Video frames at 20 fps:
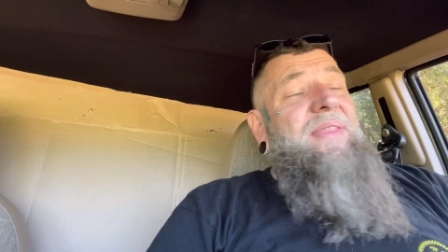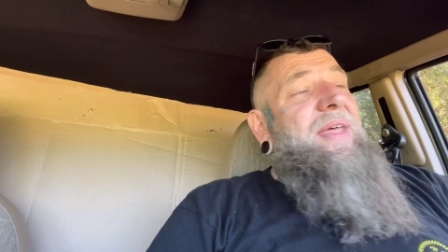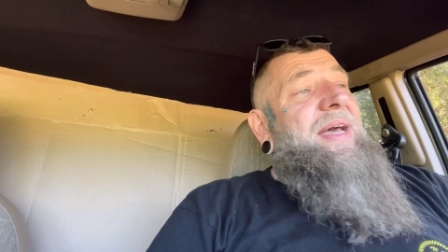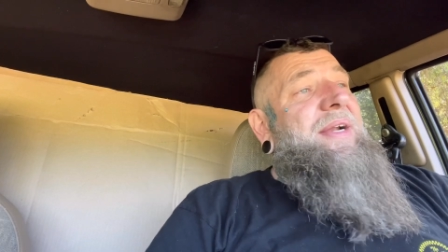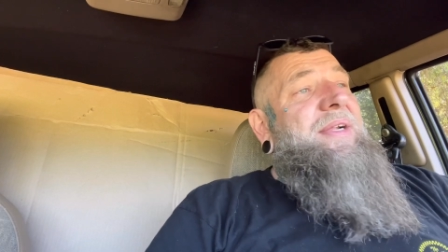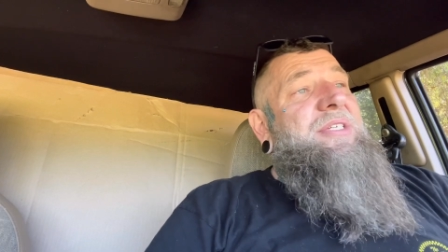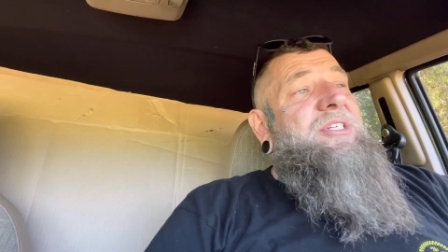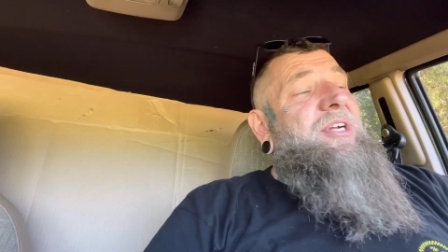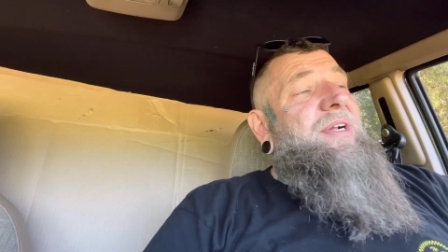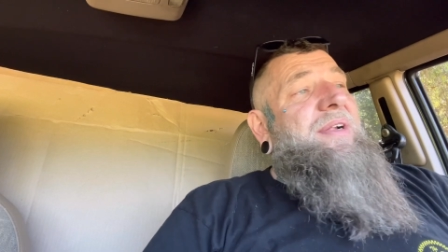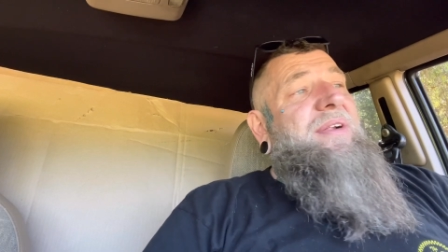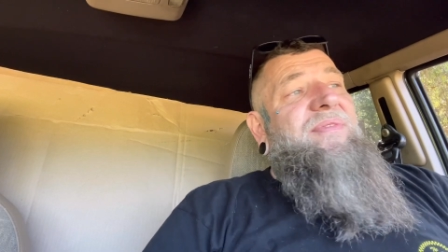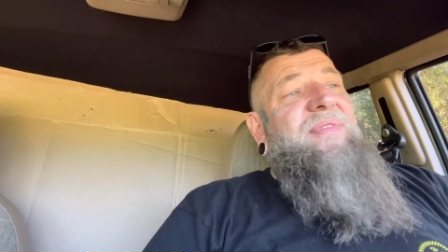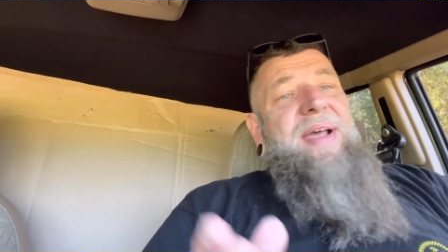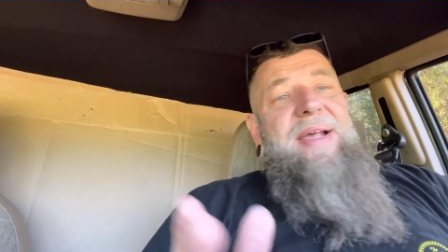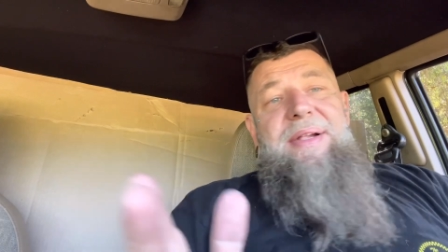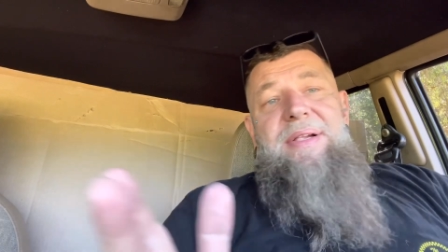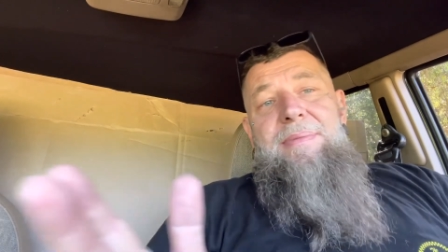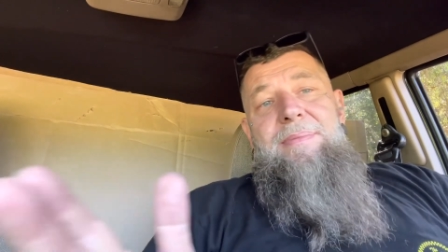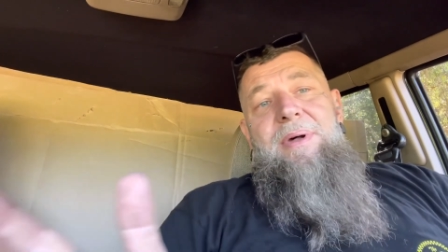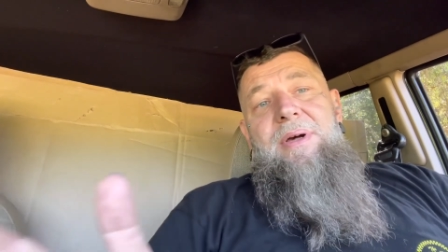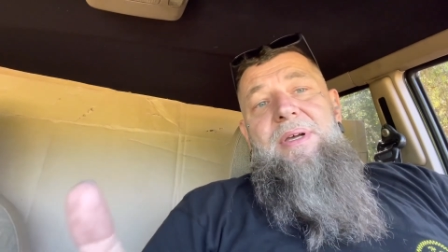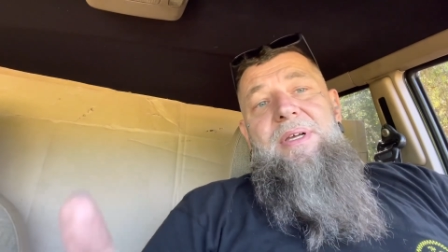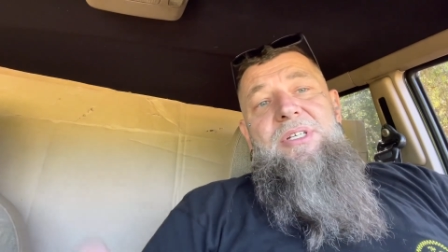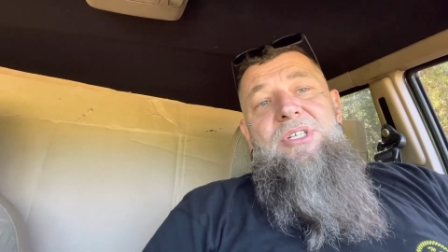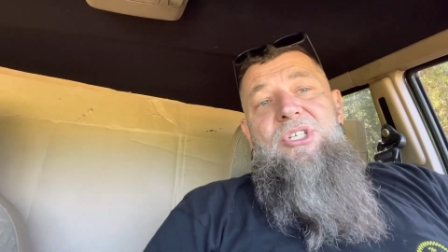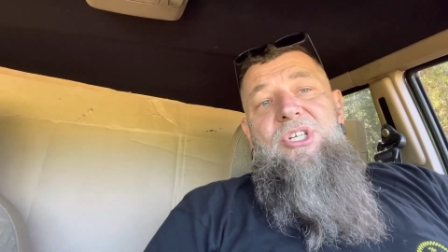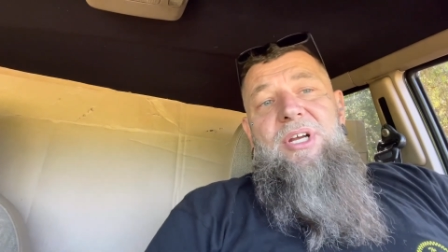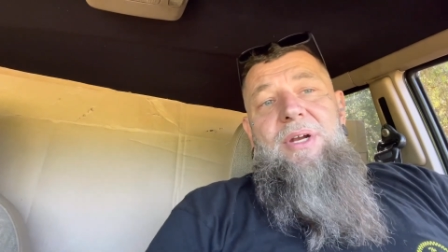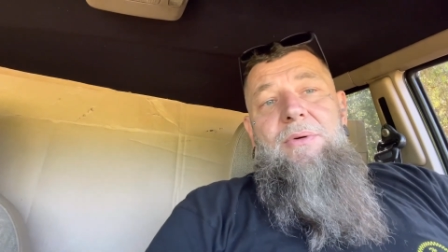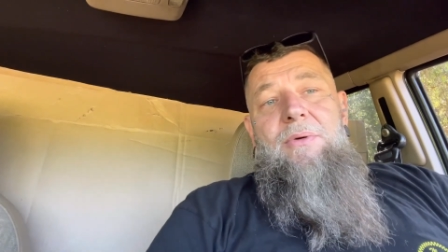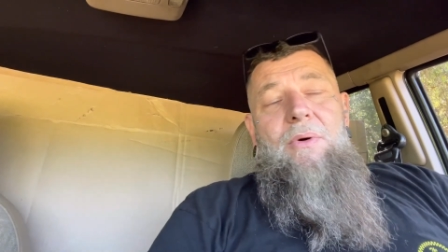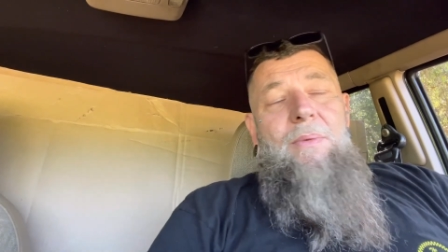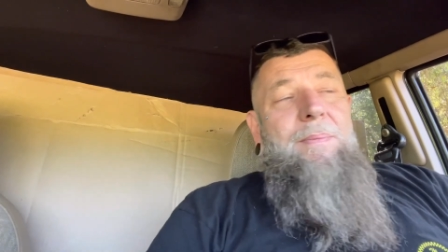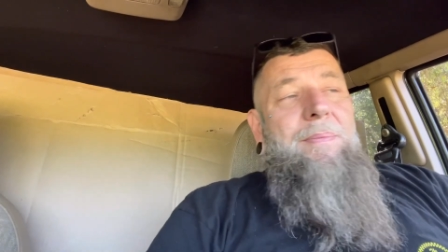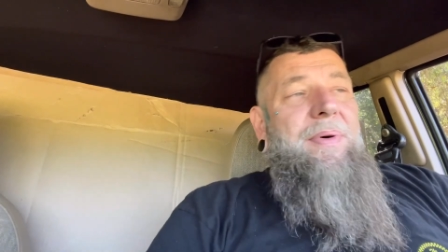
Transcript: That's just Facebook in general.